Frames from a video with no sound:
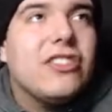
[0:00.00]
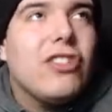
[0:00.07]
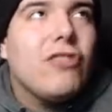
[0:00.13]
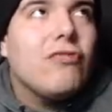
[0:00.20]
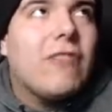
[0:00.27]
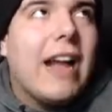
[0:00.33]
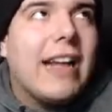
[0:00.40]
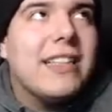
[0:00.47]

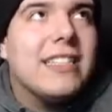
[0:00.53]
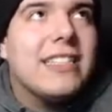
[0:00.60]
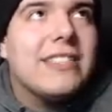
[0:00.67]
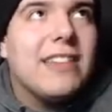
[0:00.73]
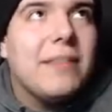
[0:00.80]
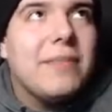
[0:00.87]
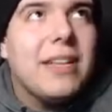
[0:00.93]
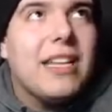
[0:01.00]
reckless when
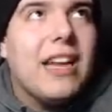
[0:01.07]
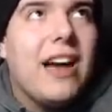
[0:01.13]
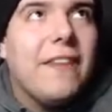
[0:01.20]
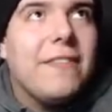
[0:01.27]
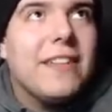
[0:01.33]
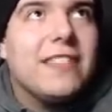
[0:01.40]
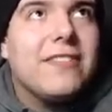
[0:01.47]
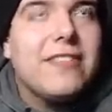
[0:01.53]
I'm playing
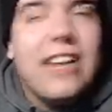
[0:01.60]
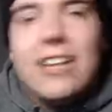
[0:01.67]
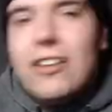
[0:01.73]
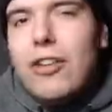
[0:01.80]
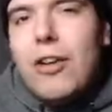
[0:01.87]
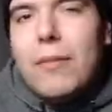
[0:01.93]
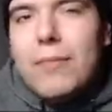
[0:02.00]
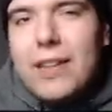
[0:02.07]
offense when I know
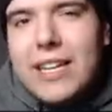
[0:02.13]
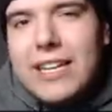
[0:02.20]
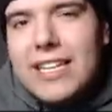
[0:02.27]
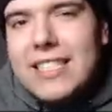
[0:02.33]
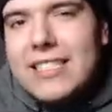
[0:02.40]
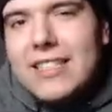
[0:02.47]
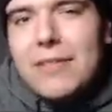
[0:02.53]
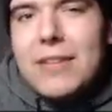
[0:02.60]
I'm playing
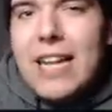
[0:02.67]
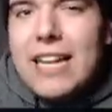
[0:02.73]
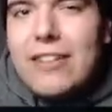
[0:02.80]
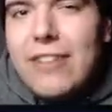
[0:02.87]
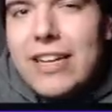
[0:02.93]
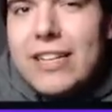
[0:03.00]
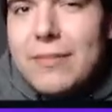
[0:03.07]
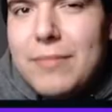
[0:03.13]
against someone I know
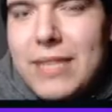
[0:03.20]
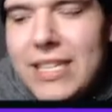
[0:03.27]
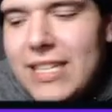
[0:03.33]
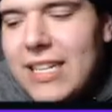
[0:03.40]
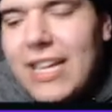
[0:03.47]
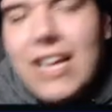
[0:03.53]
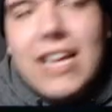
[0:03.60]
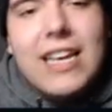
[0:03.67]
I can beat.
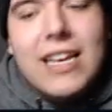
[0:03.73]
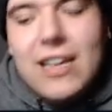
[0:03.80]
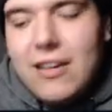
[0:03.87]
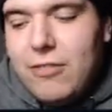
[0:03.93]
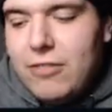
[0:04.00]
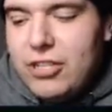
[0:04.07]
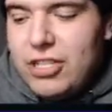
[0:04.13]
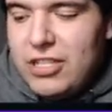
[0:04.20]

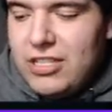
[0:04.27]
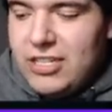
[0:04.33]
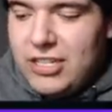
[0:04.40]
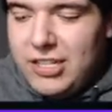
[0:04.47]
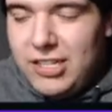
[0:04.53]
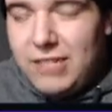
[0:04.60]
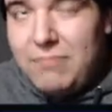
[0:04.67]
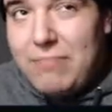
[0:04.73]
Which is
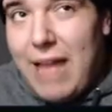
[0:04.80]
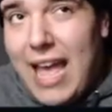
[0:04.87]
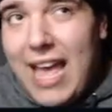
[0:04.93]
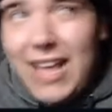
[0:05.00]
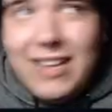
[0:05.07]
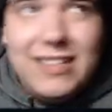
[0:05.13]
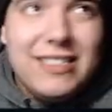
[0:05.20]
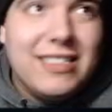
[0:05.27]
good,
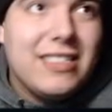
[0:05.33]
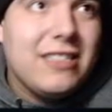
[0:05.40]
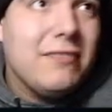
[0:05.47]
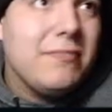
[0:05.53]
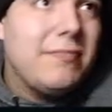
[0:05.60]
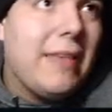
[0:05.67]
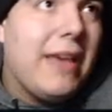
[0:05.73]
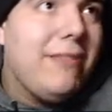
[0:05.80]
bad,
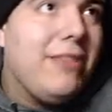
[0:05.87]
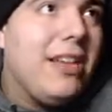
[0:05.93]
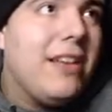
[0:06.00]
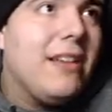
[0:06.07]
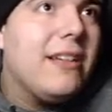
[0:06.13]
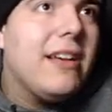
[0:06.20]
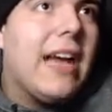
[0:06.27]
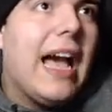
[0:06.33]
maybe. I